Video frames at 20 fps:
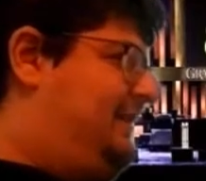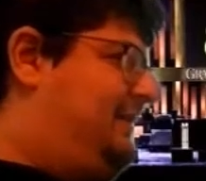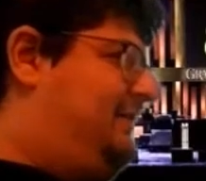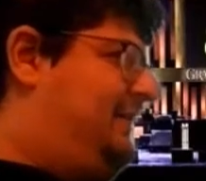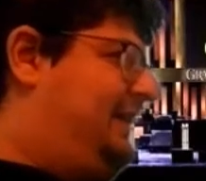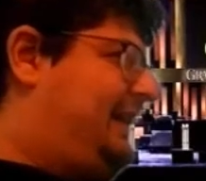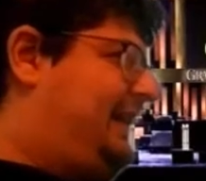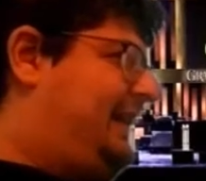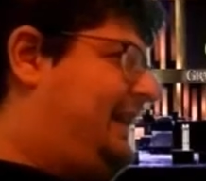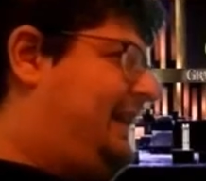
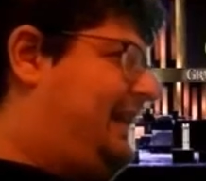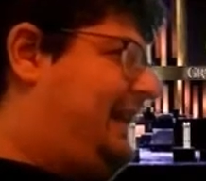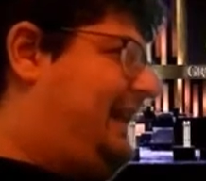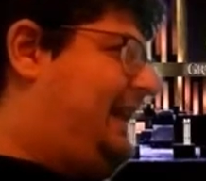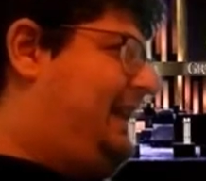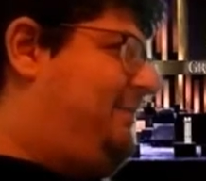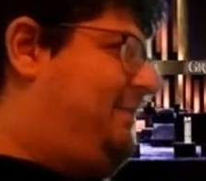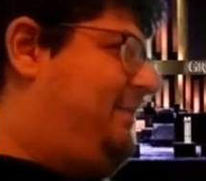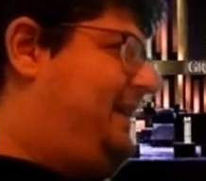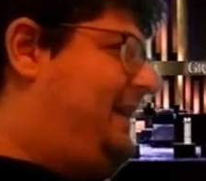
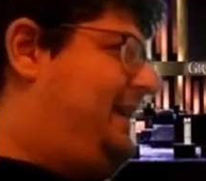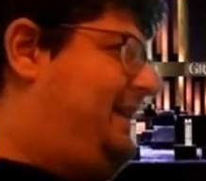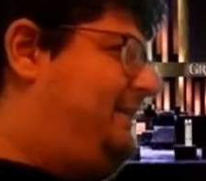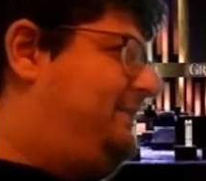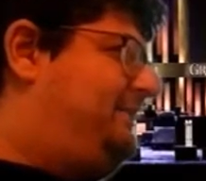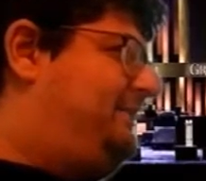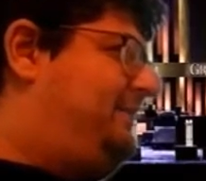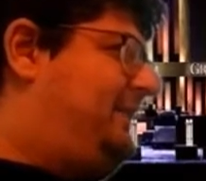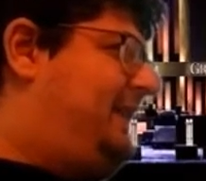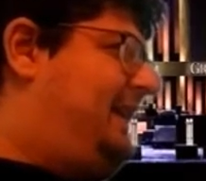Mississippi,
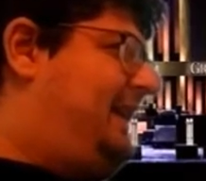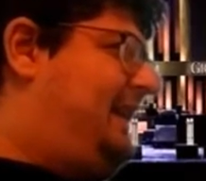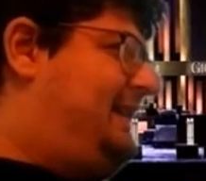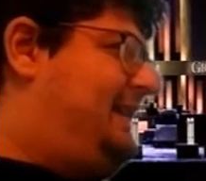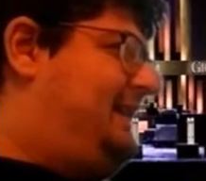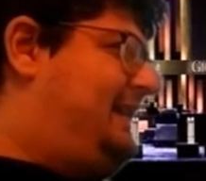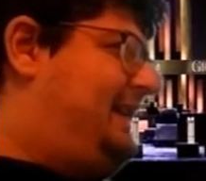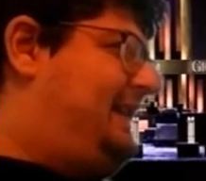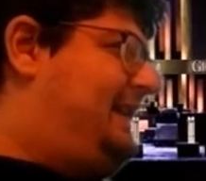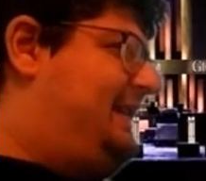
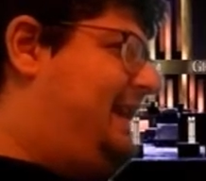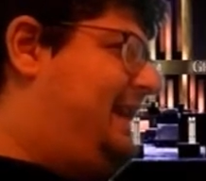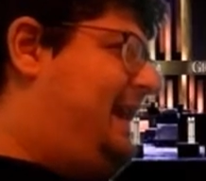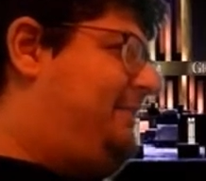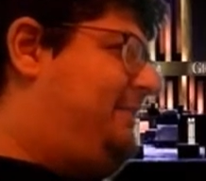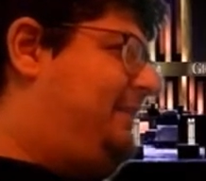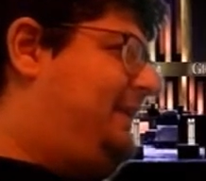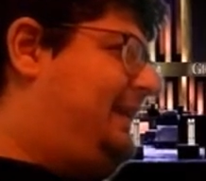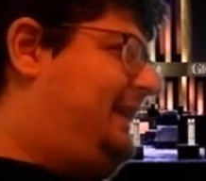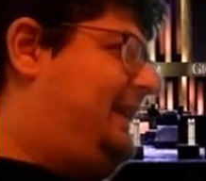
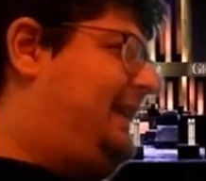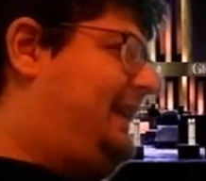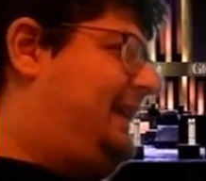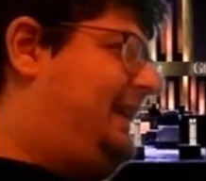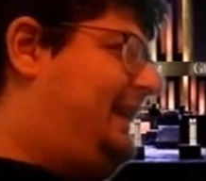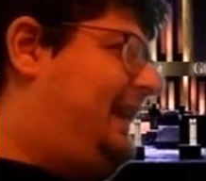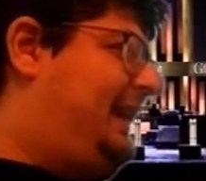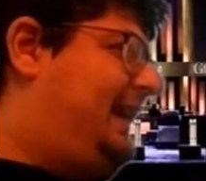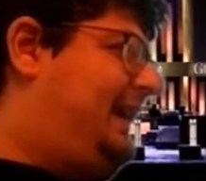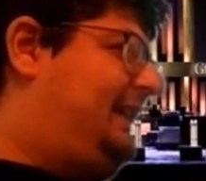Indianapolis, and
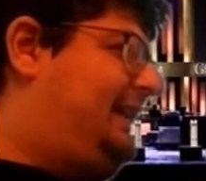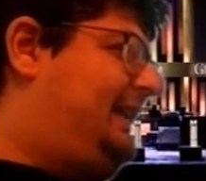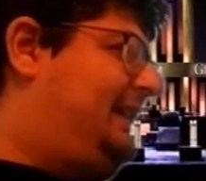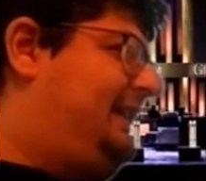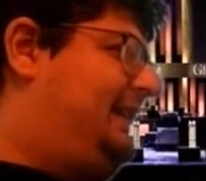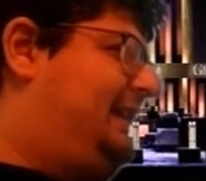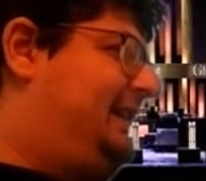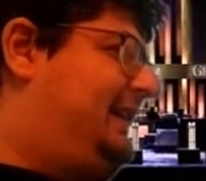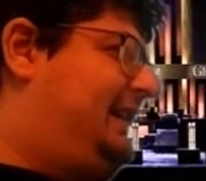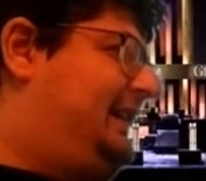
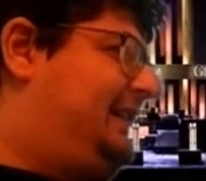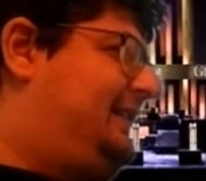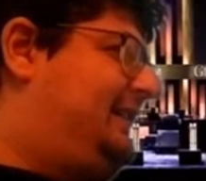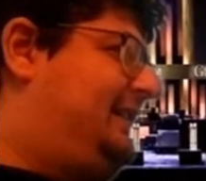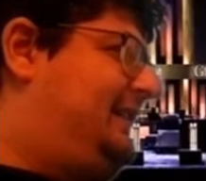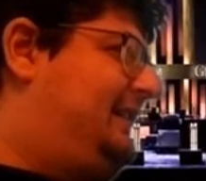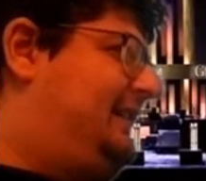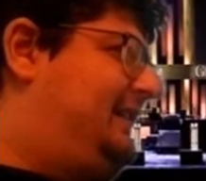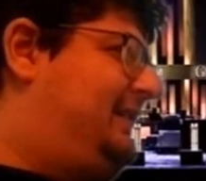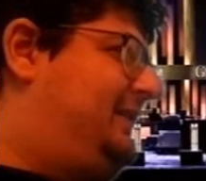Hallelujah
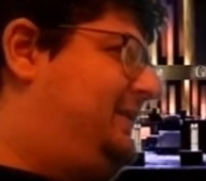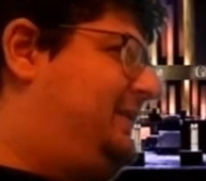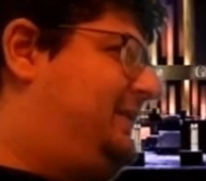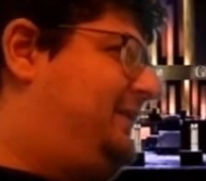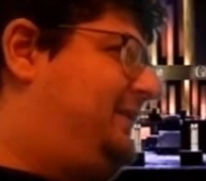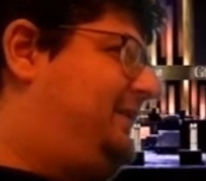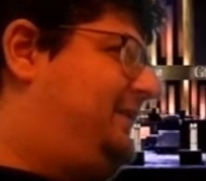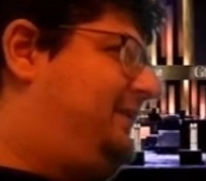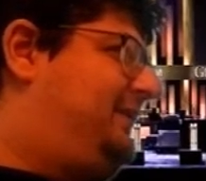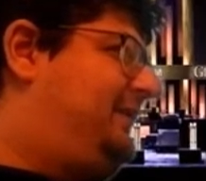too.
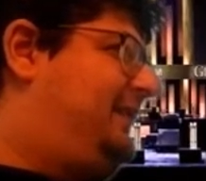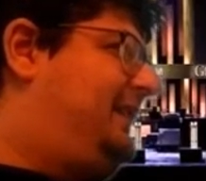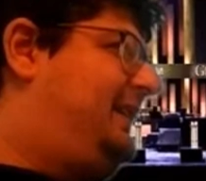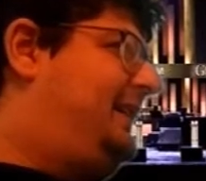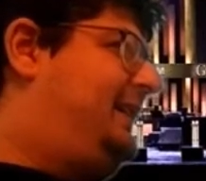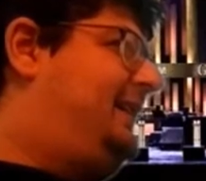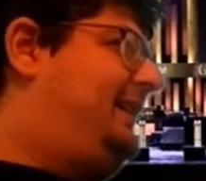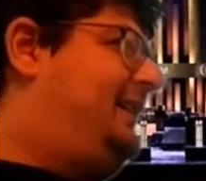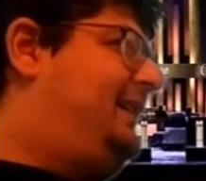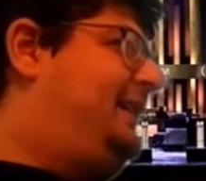
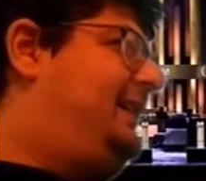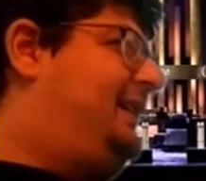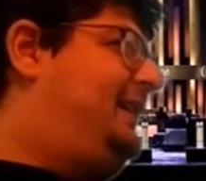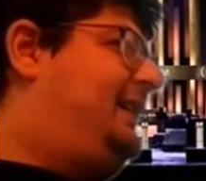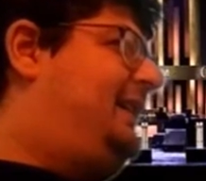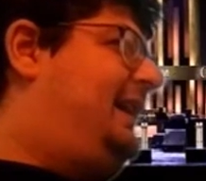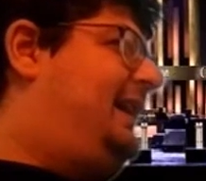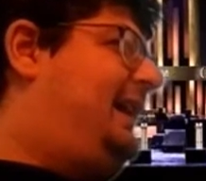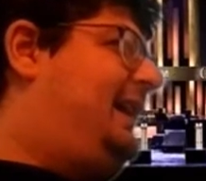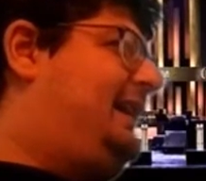
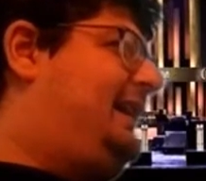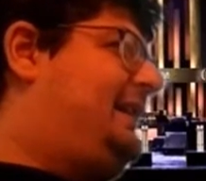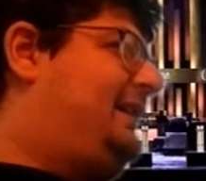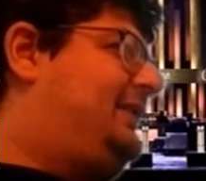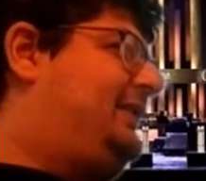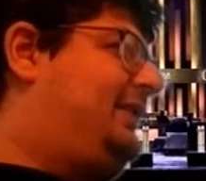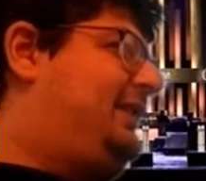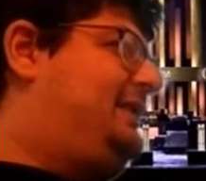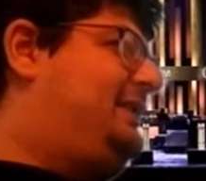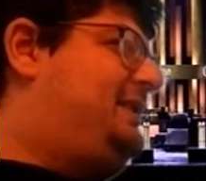I can
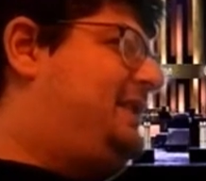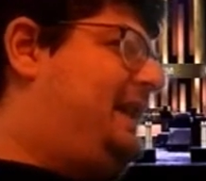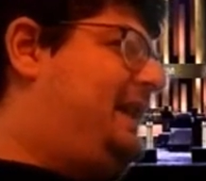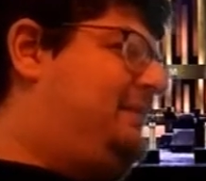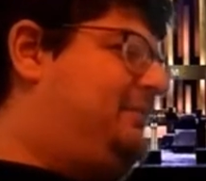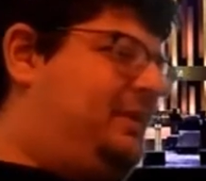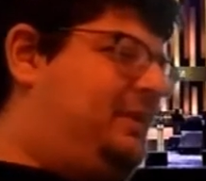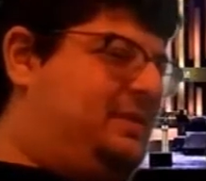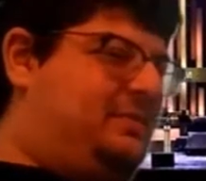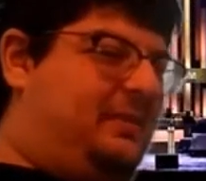read
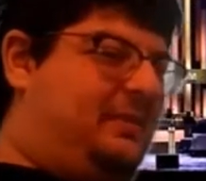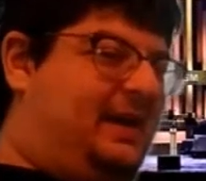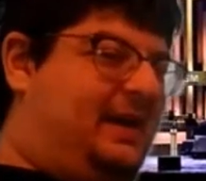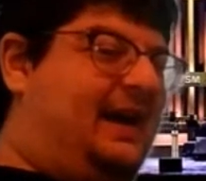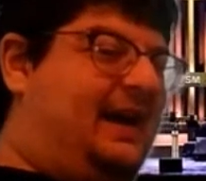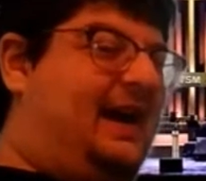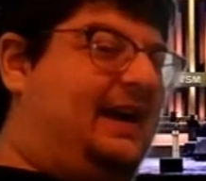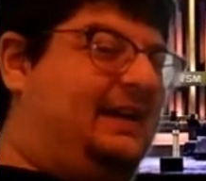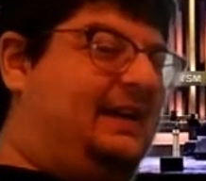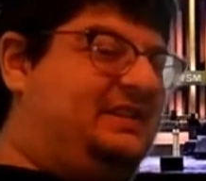them with
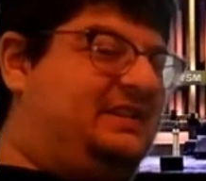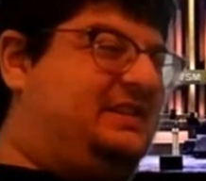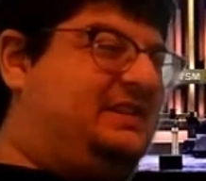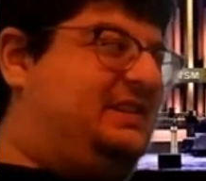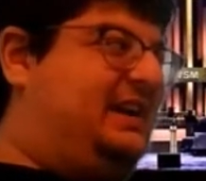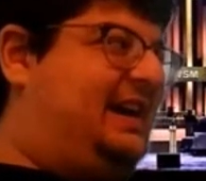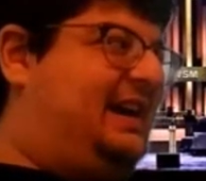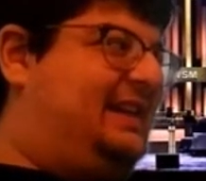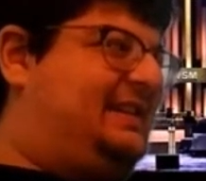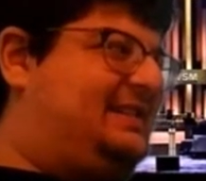my eyes
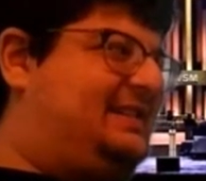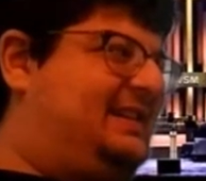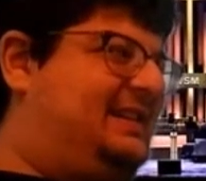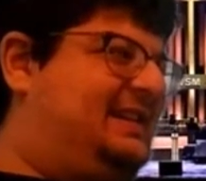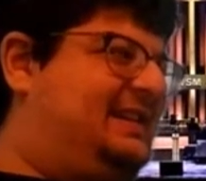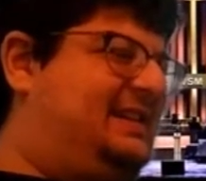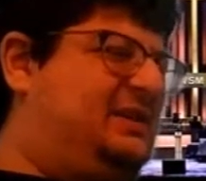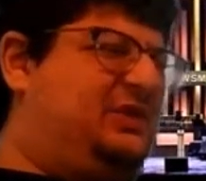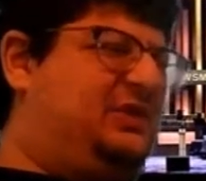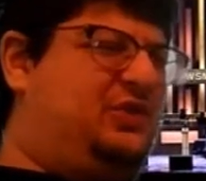shut.
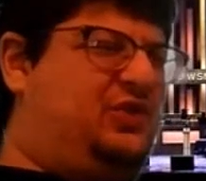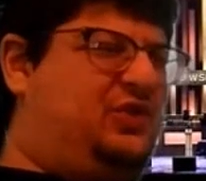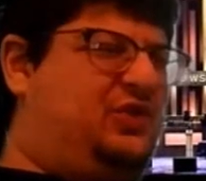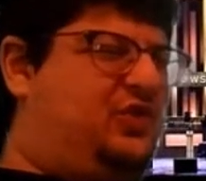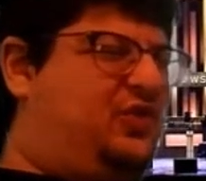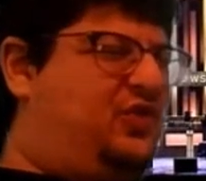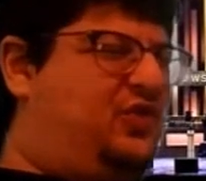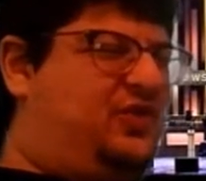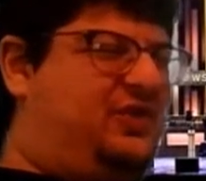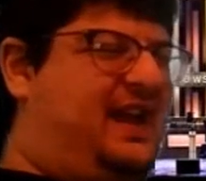
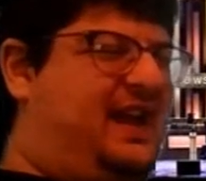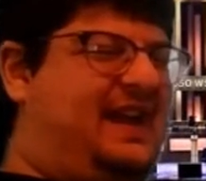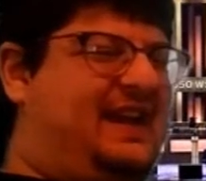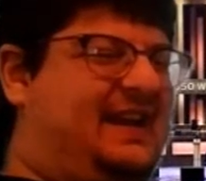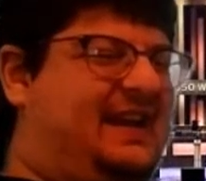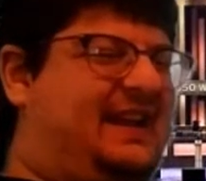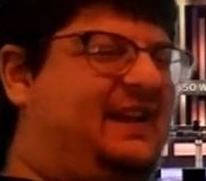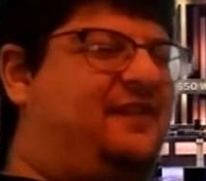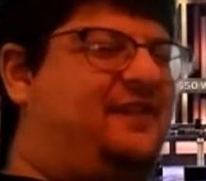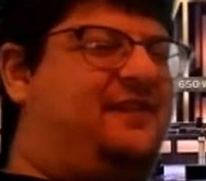
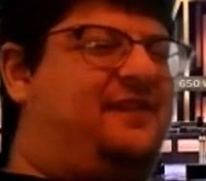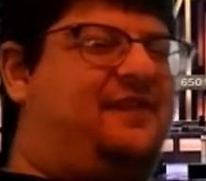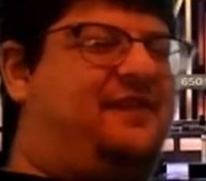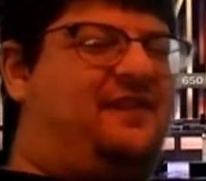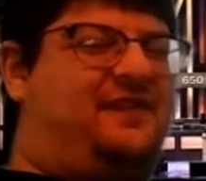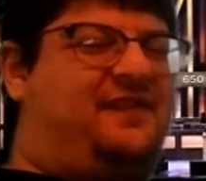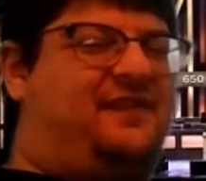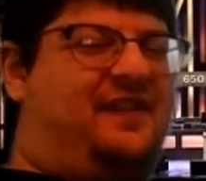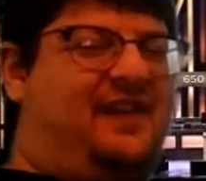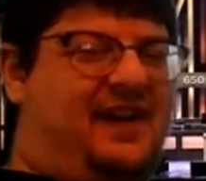That is
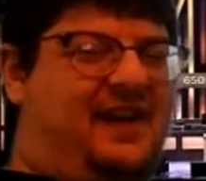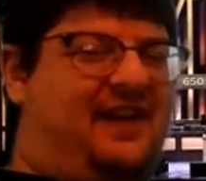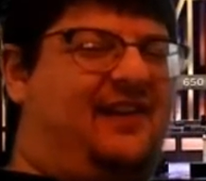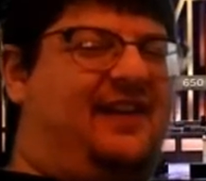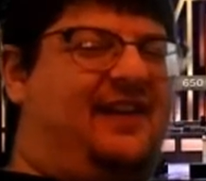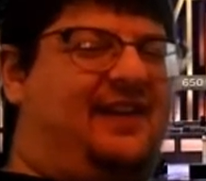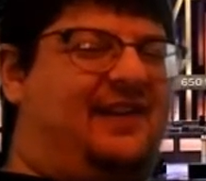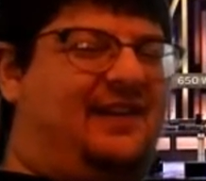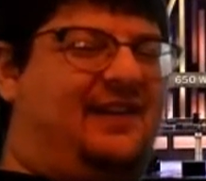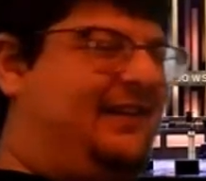
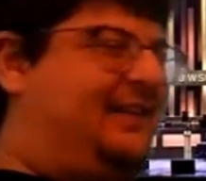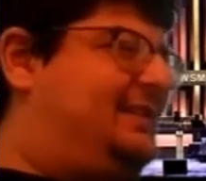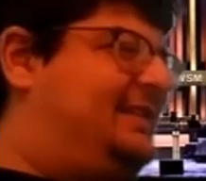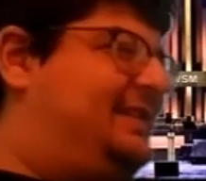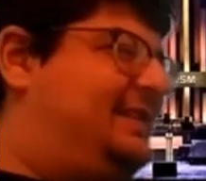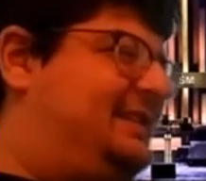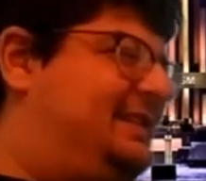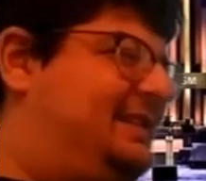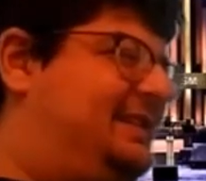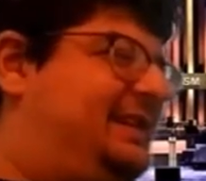very hard
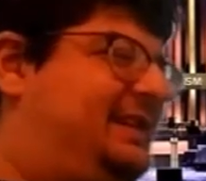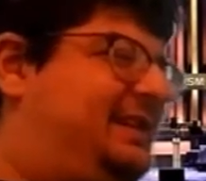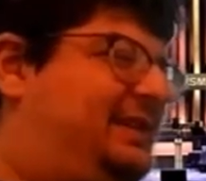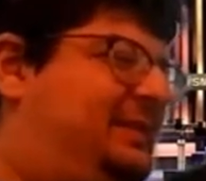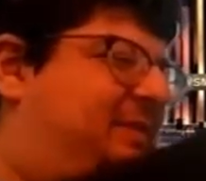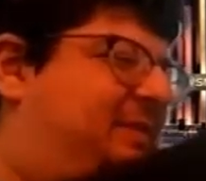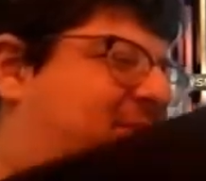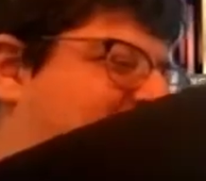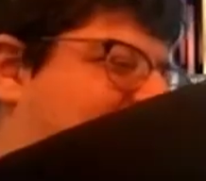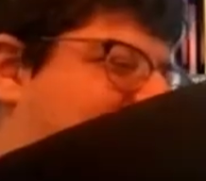to do.